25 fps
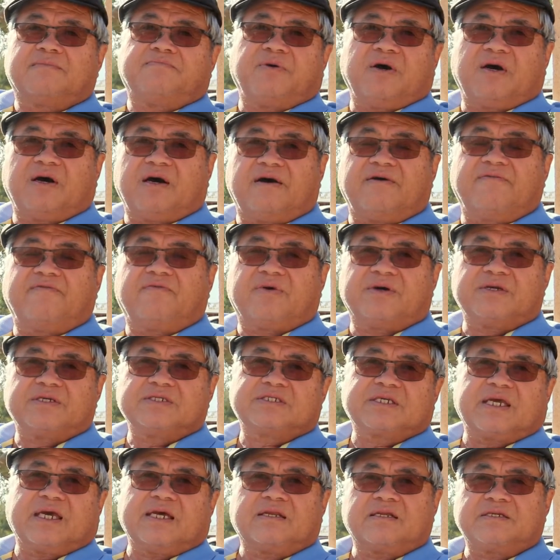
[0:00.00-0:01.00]
above on a
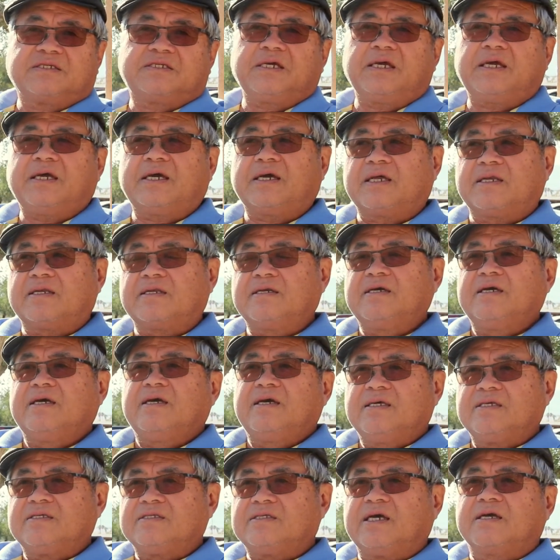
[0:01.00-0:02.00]
scale of 10,
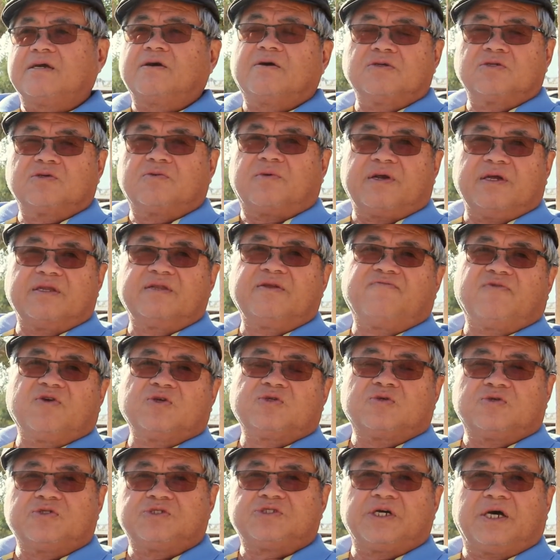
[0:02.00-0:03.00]
they go to our
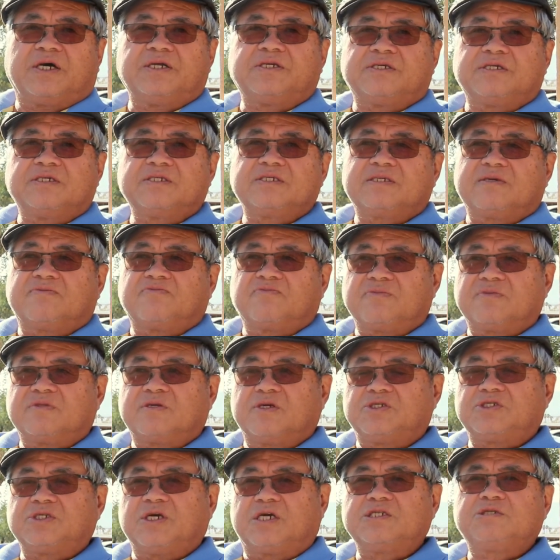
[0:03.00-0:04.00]
individual judges, and
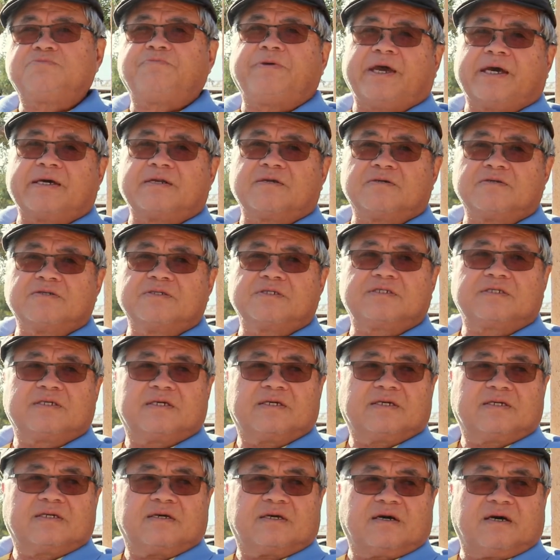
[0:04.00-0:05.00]
the judge panels,
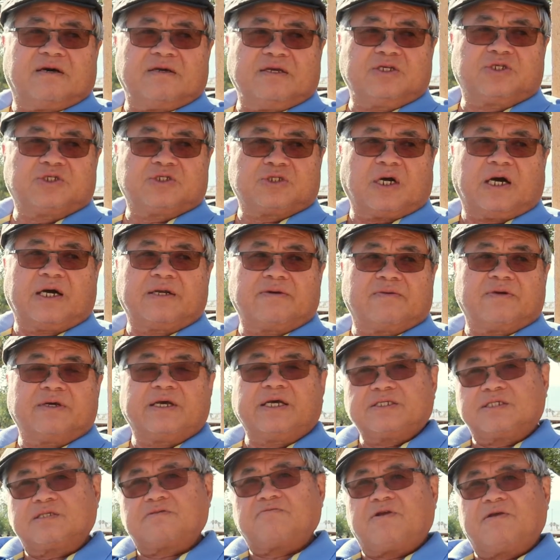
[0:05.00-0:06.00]
each genre
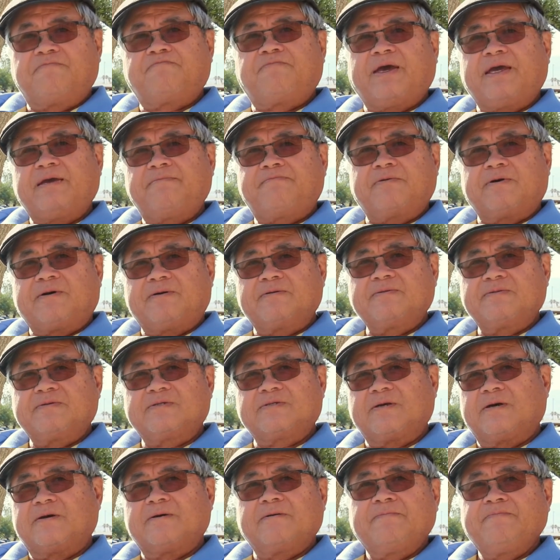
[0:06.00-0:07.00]
has 3 people,
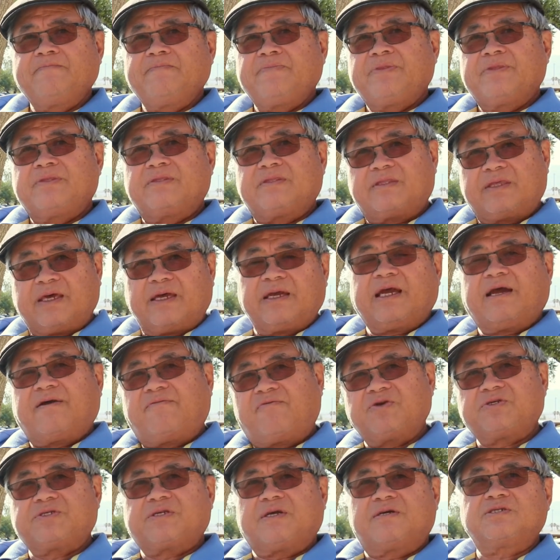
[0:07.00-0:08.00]
so they
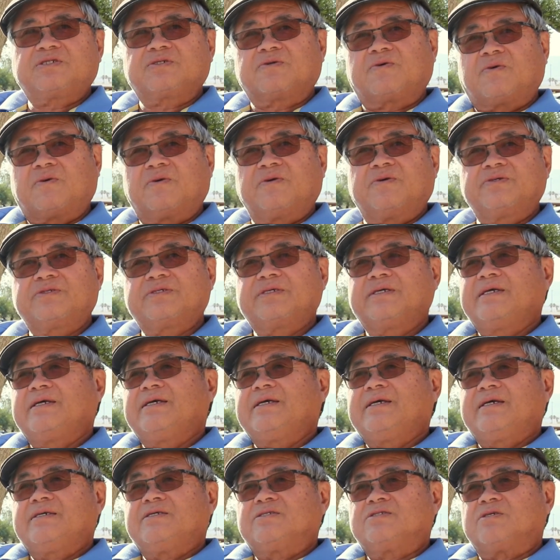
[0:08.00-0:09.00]
average their scores.
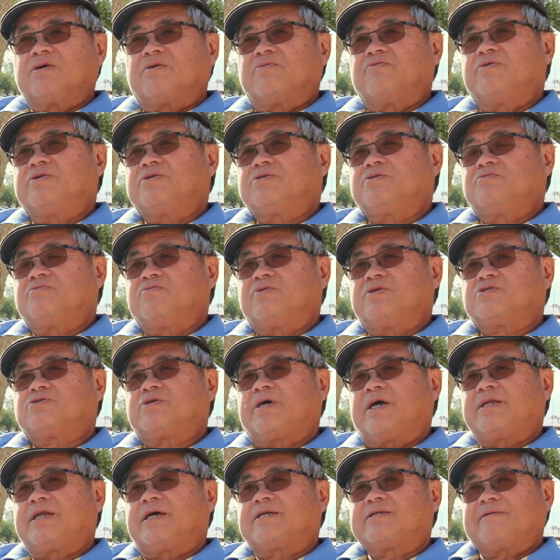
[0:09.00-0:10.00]
So we
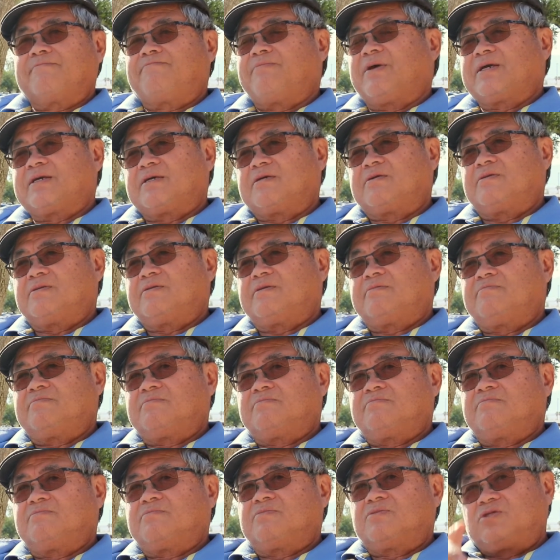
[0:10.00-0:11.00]
try not to make it
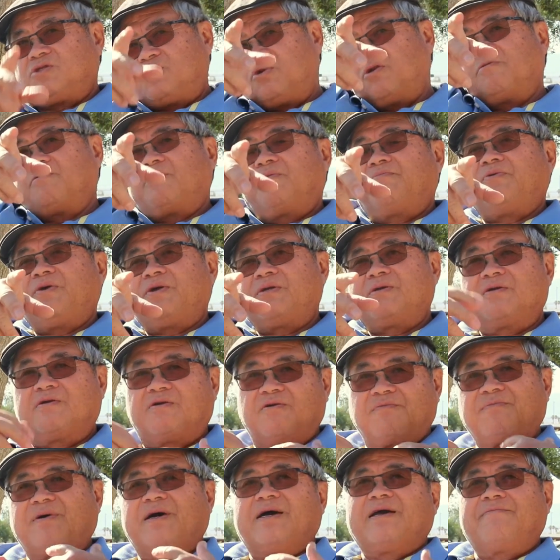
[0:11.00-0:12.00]
your opinion
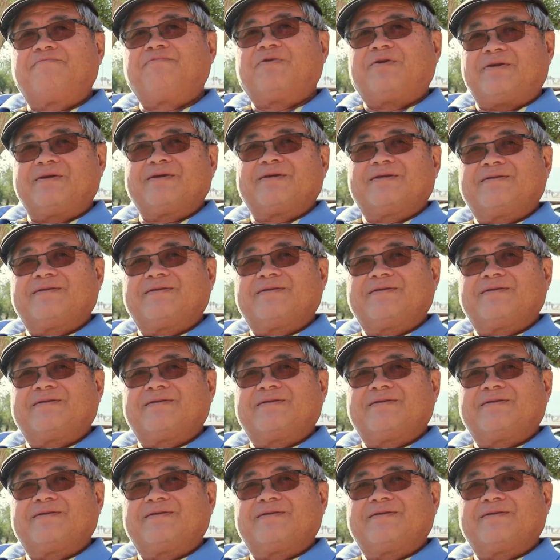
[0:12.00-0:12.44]
or my opinion.